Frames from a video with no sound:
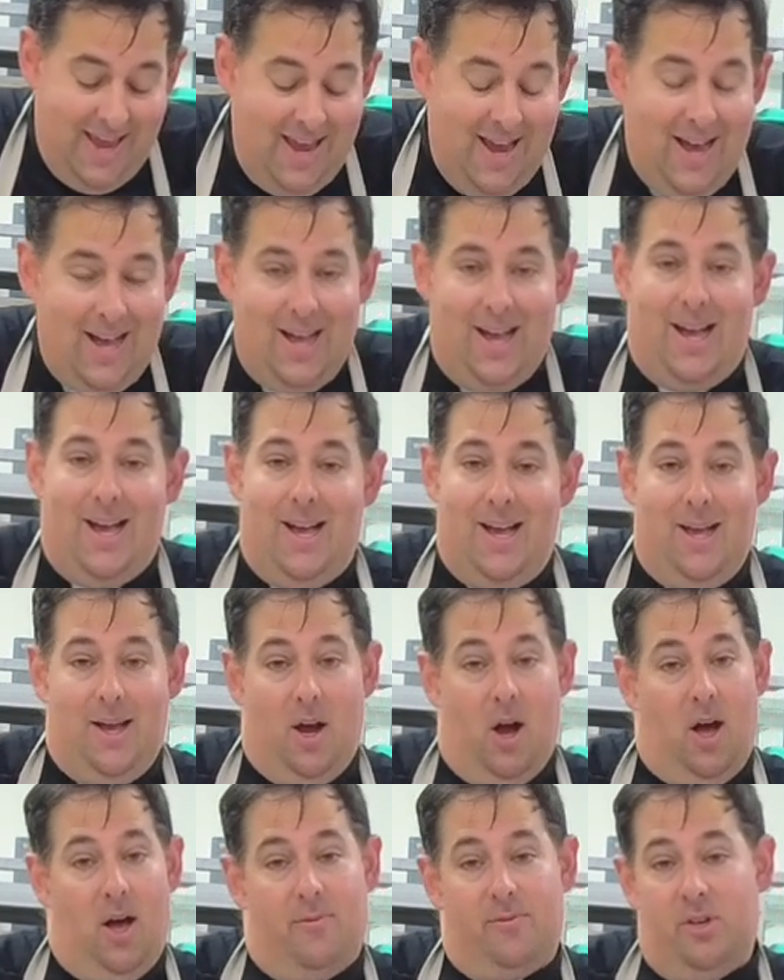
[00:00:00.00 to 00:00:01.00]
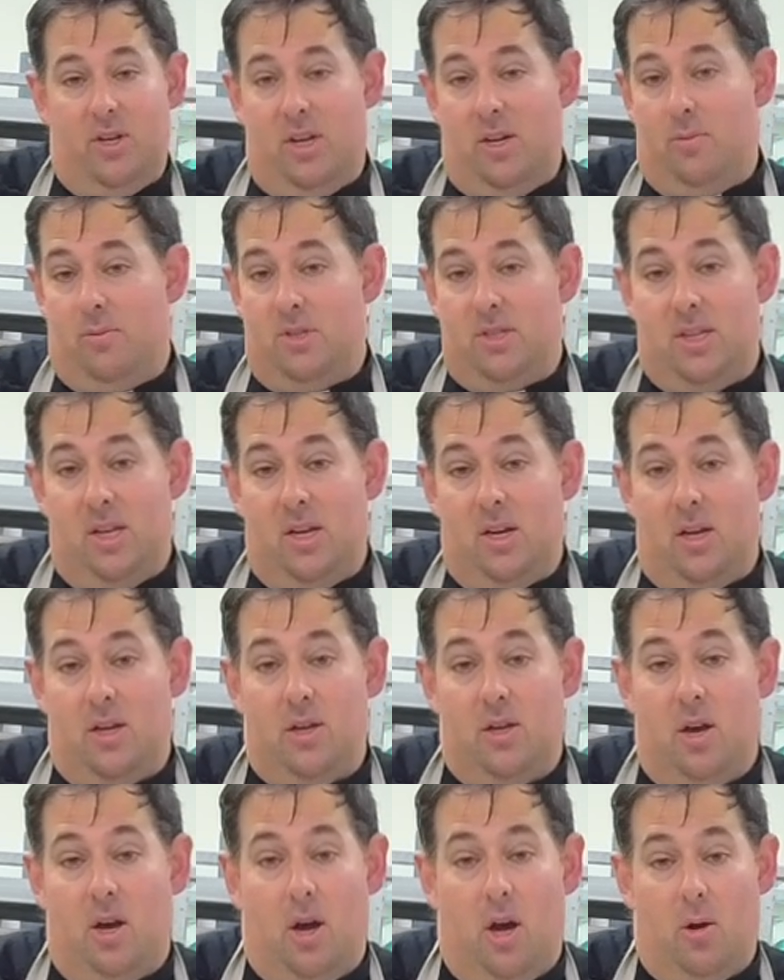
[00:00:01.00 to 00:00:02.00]
often it was in
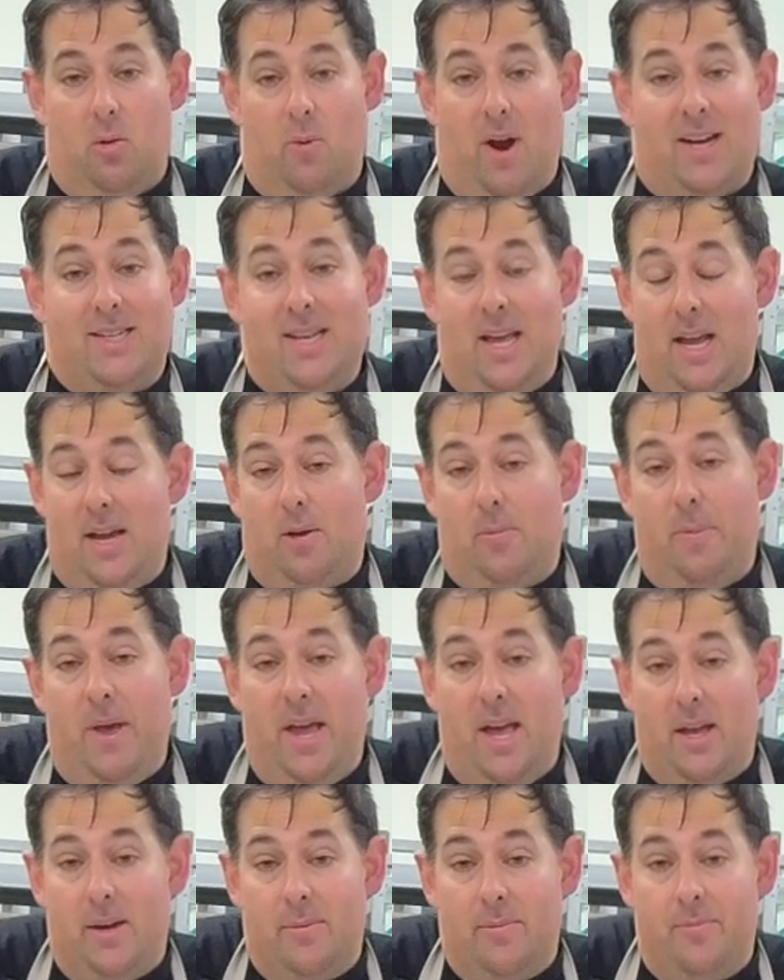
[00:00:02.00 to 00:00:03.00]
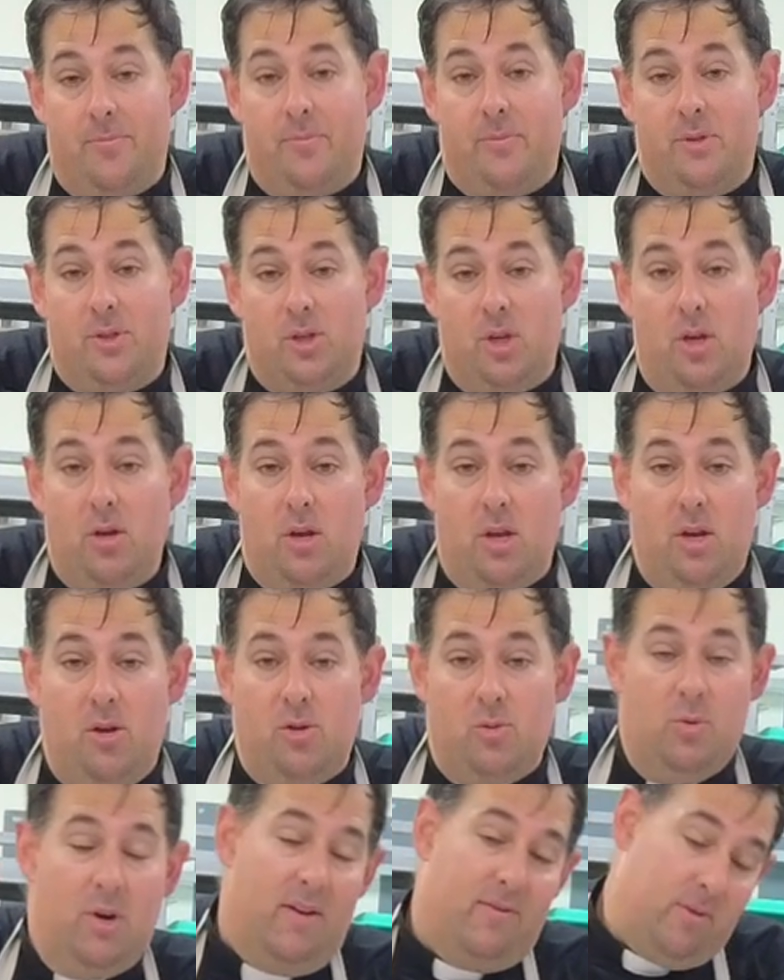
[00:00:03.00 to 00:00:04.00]
a rectangle pan. So you can
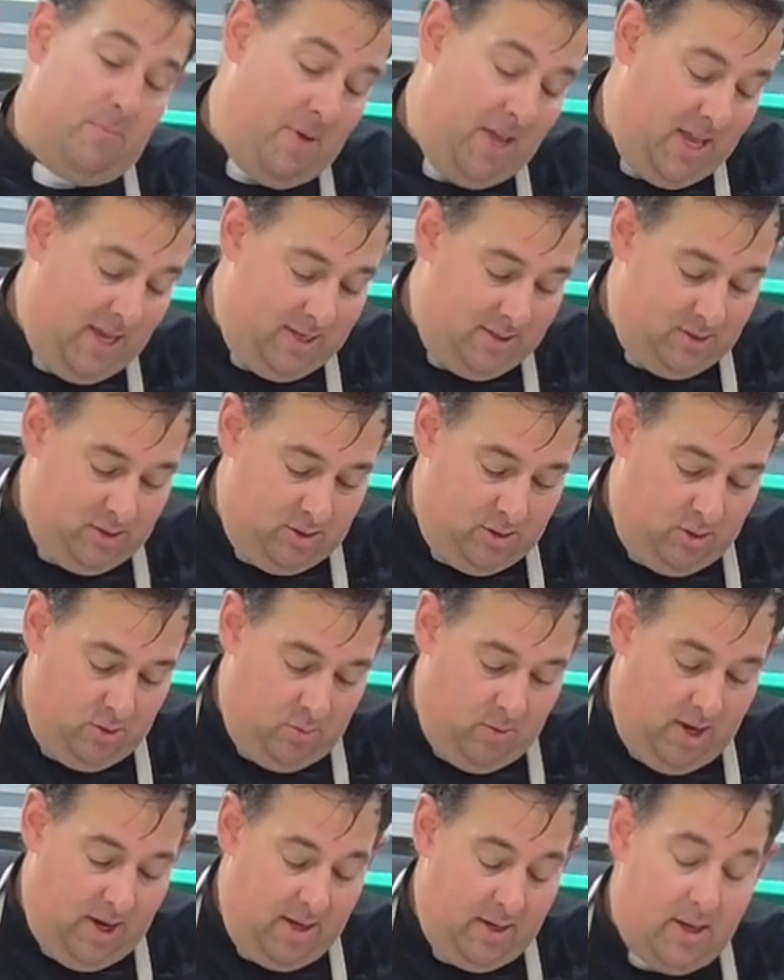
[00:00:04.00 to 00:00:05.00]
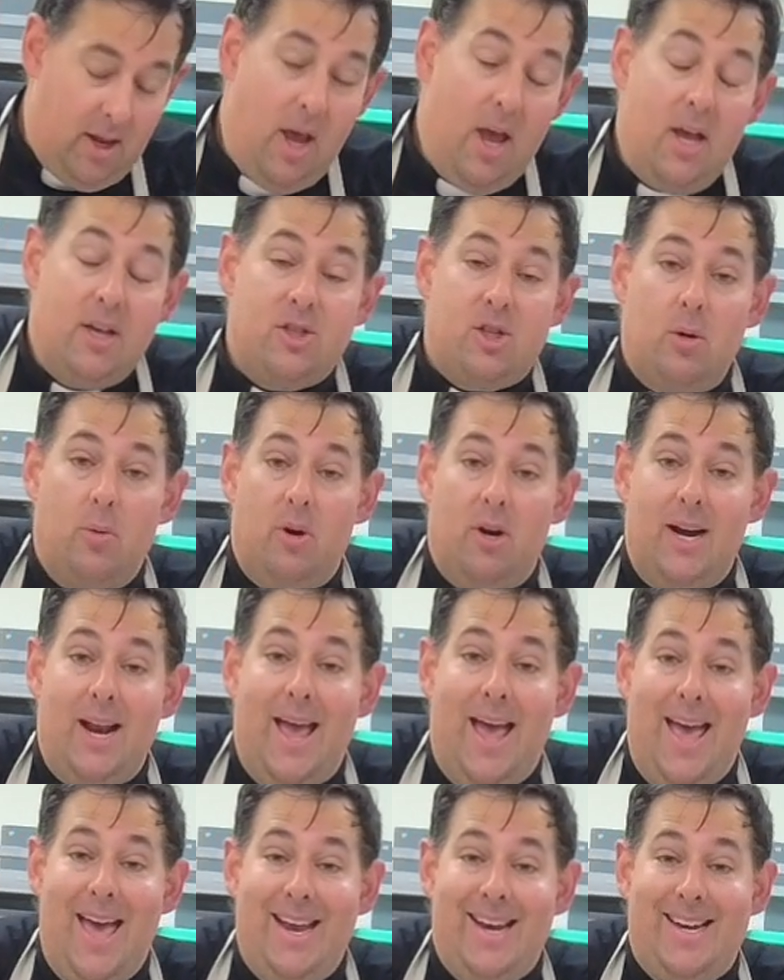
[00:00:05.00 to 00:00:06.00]
use whatever pans you want. So we're
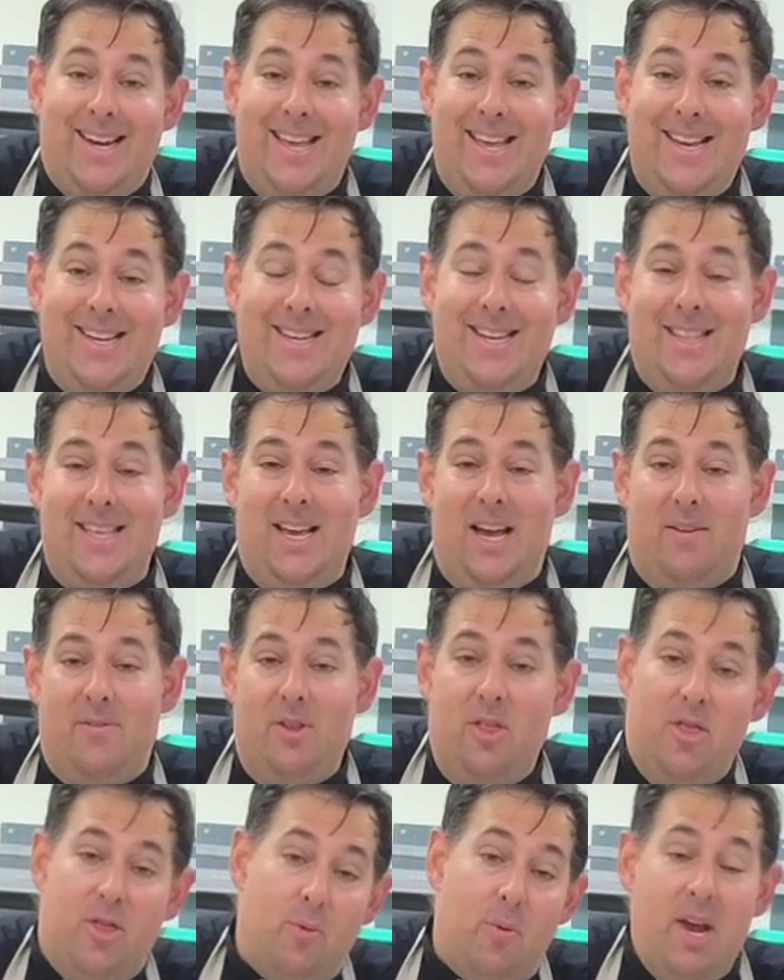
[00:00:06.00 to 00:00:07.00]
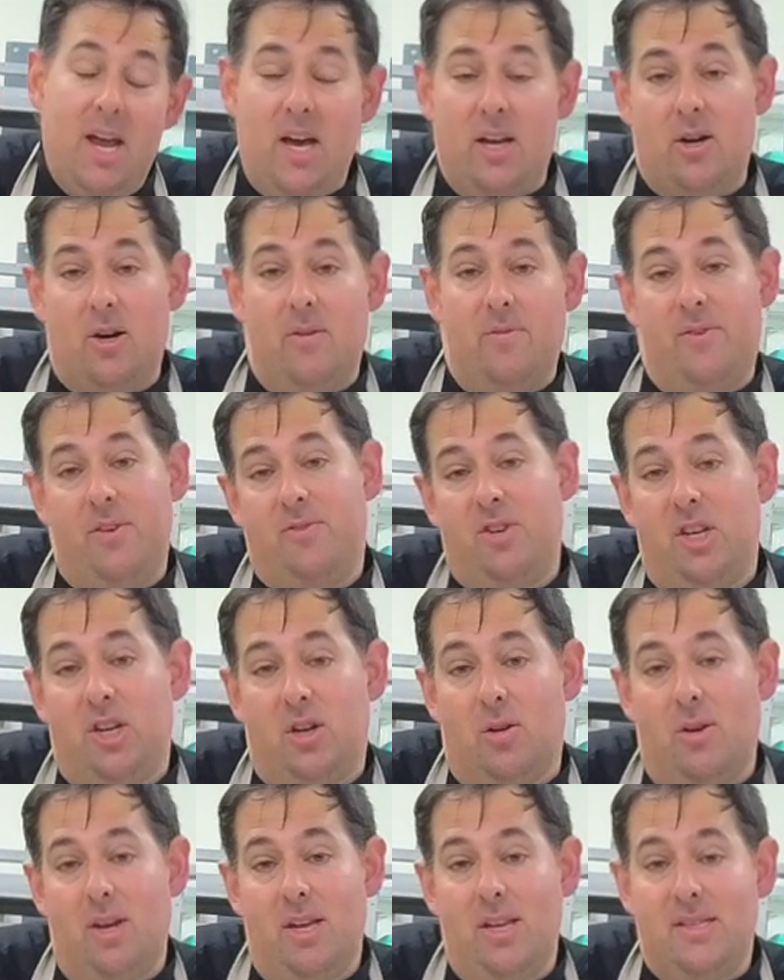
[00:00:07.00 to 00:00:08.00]
going to head it into the oven, 350
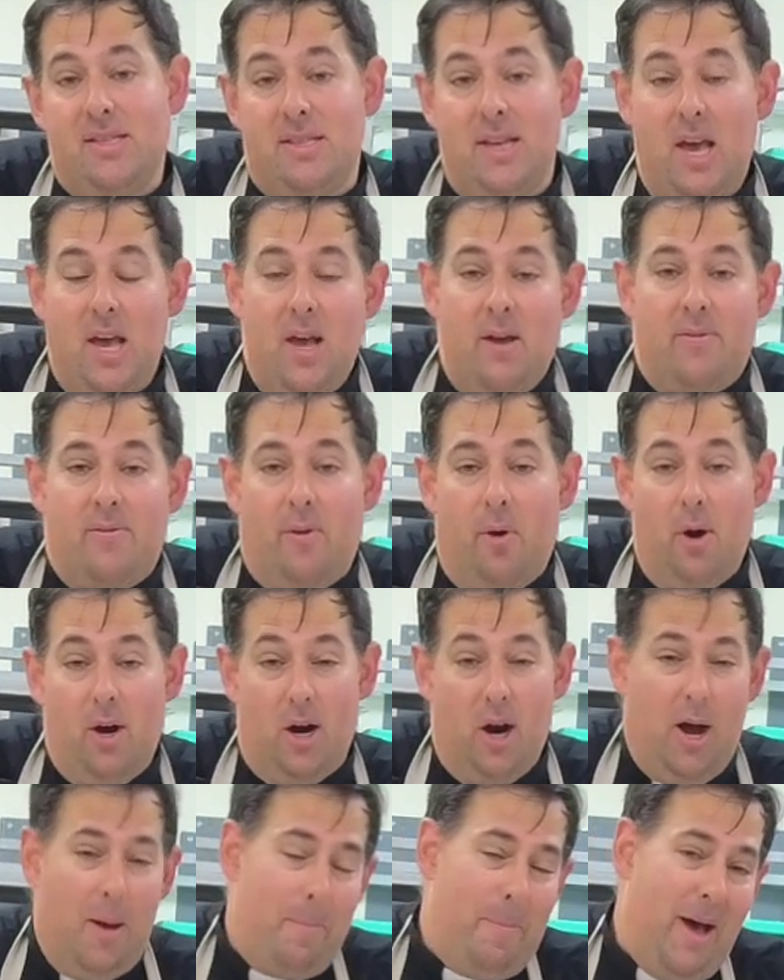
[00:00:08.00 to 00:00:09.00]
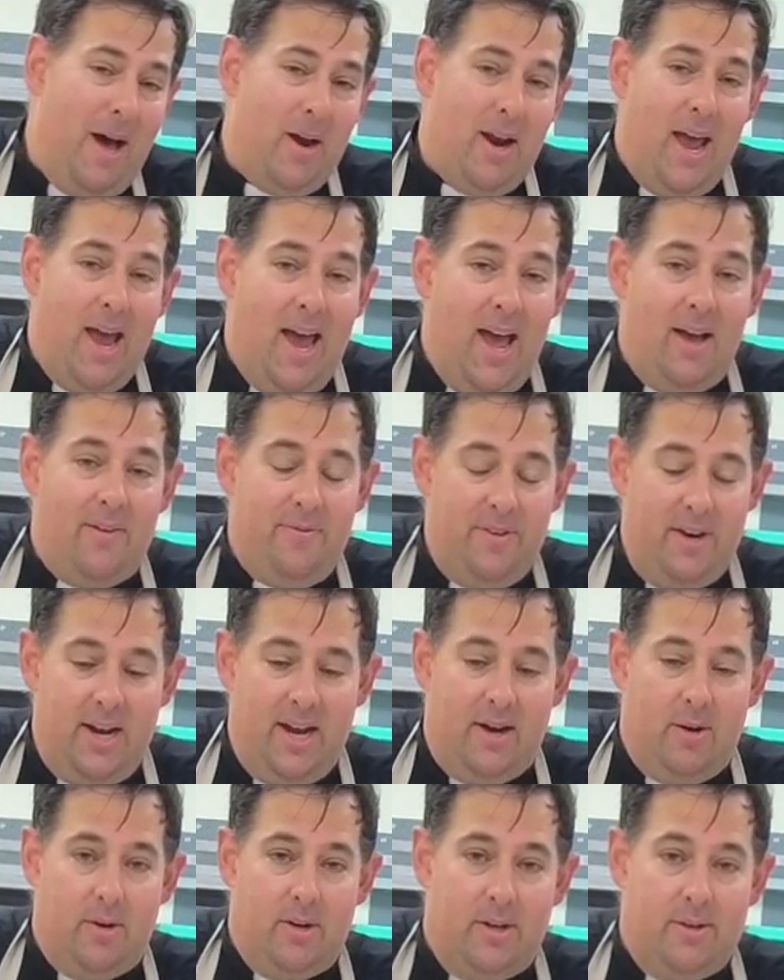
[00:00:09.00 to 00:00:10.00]
degrees, for about a half an
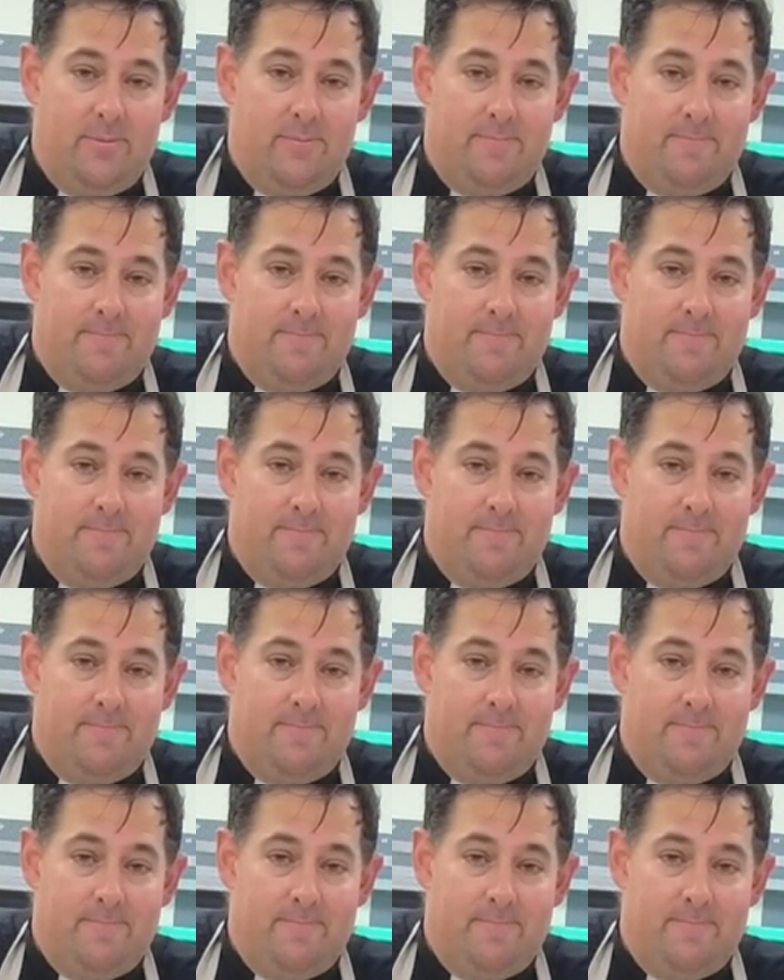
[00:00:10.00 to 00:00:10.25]
hour.